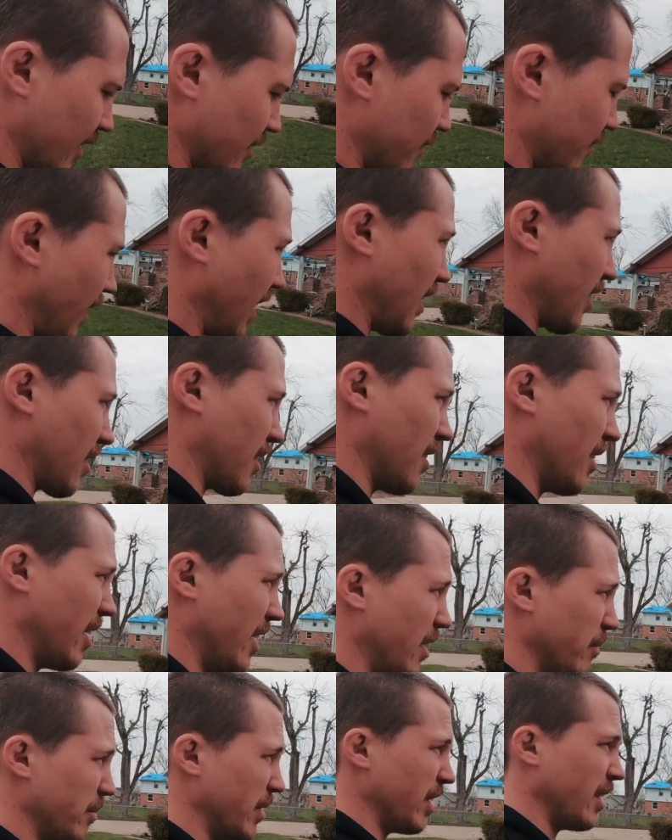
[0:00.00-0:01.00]
to file a
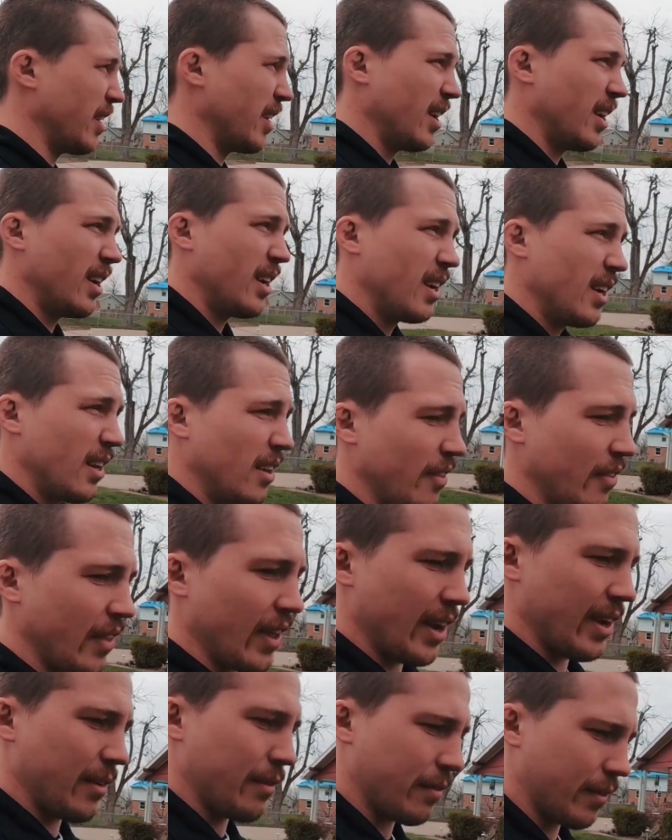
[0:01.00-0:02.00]
claim, but
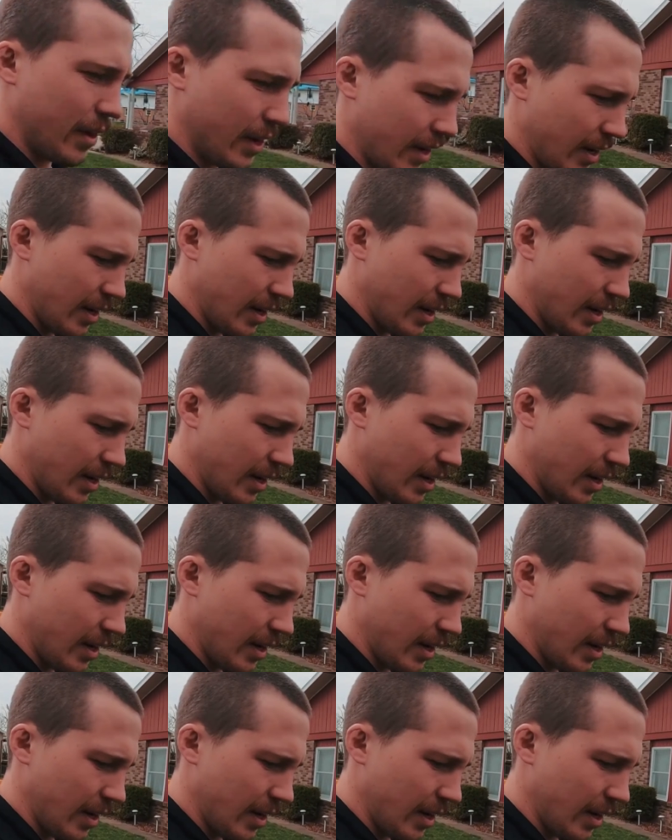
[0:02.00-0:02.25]
they've,